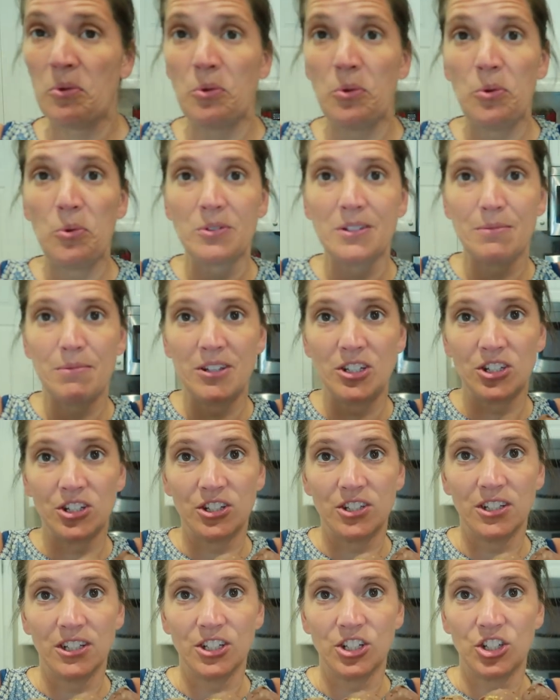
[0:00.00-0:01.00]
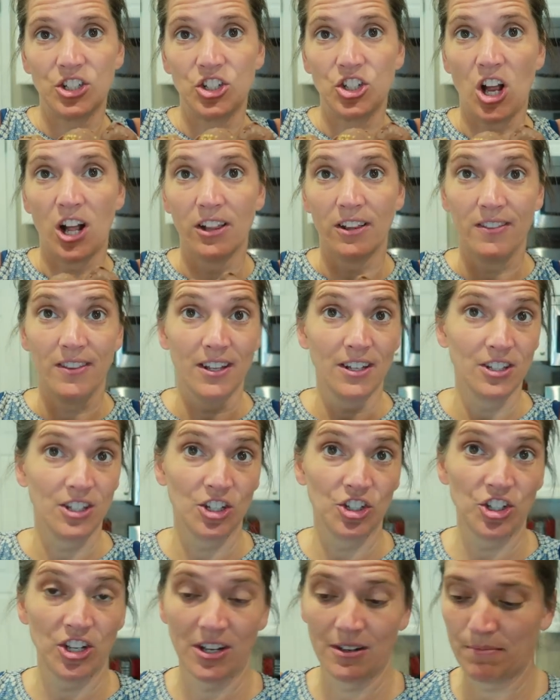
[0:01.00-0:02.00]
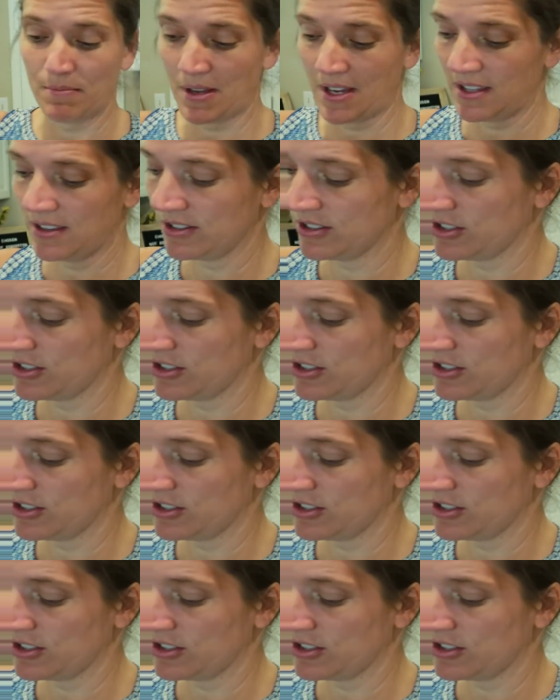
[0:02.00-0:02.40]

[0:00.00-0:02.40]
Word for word: ooh, some of these good delicious chocolate things that Jaden made,